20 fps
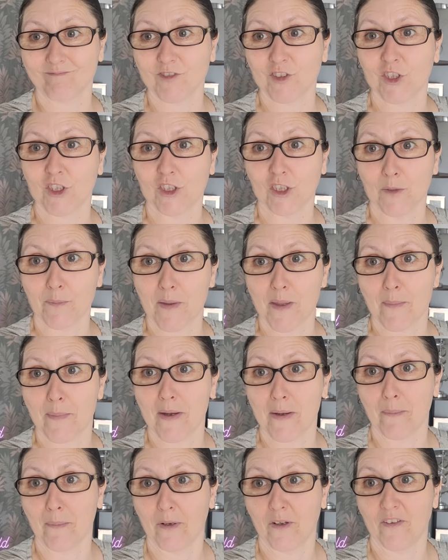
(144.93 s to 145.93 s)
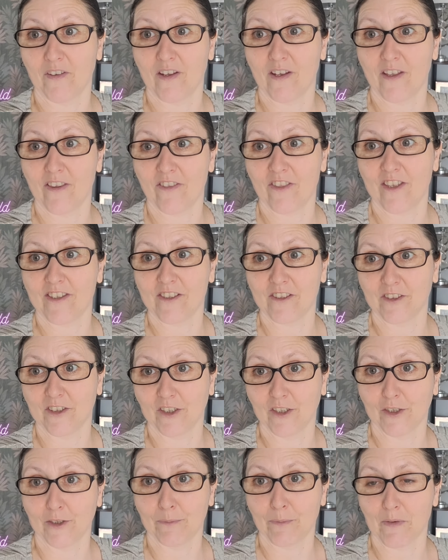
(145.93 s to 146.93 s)
she's gonna be a better mother than her
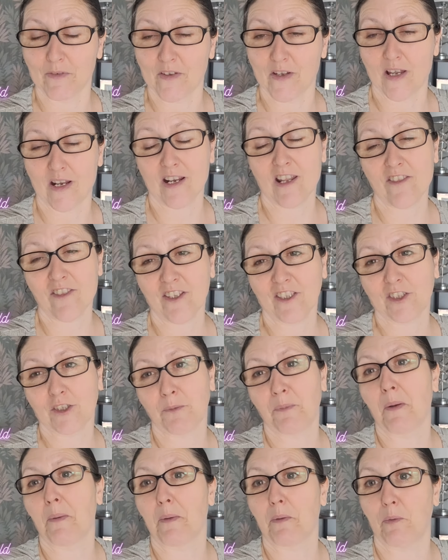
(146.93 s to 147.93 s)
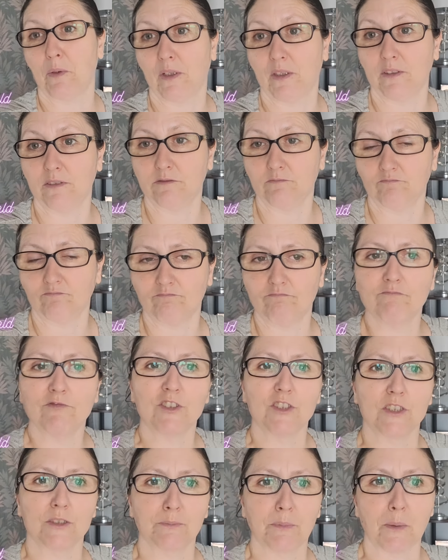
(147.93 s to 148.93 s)
own mother, and I think she probably will.
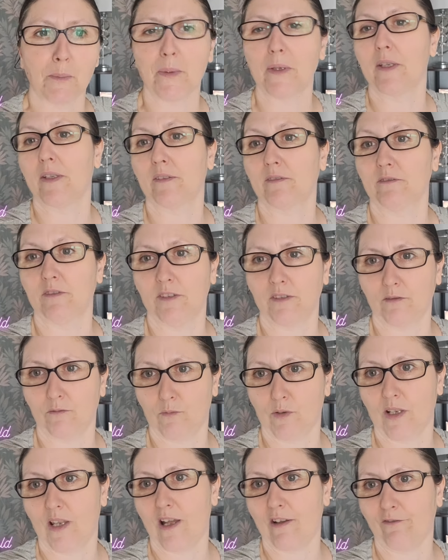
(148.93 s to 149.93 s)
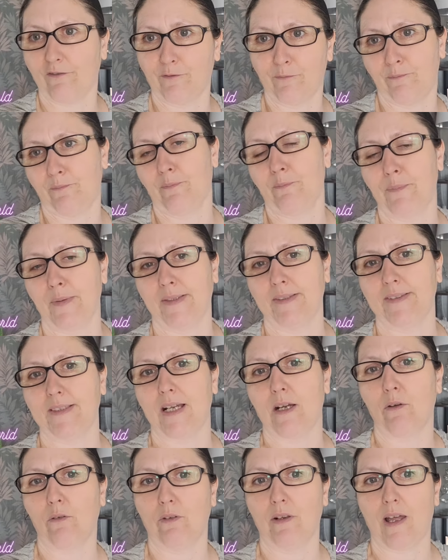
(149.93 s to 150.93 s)
She's probably well. I've been
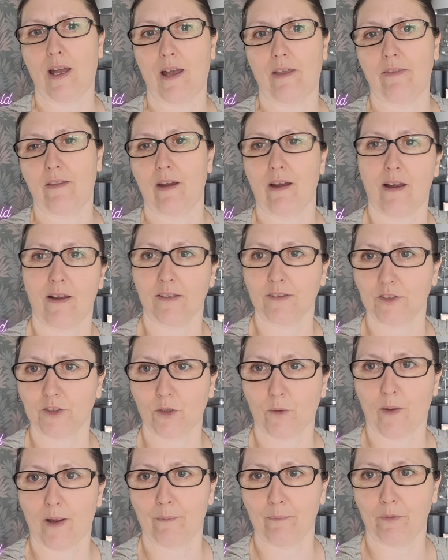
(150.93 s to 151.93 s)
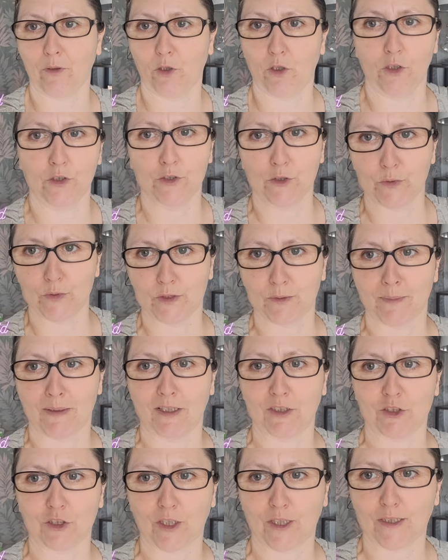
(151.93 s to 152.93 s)
dealt like that, so I'm not gonna do it to
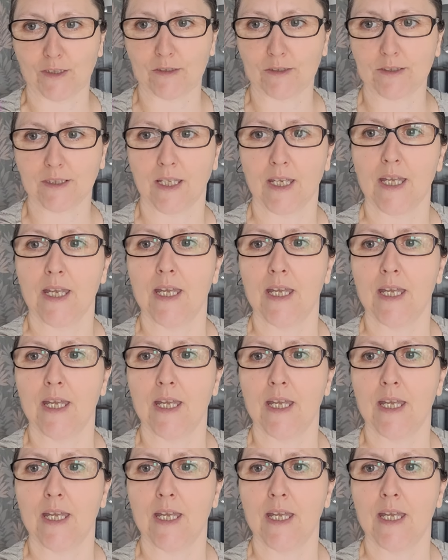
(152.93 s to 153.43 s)
my child.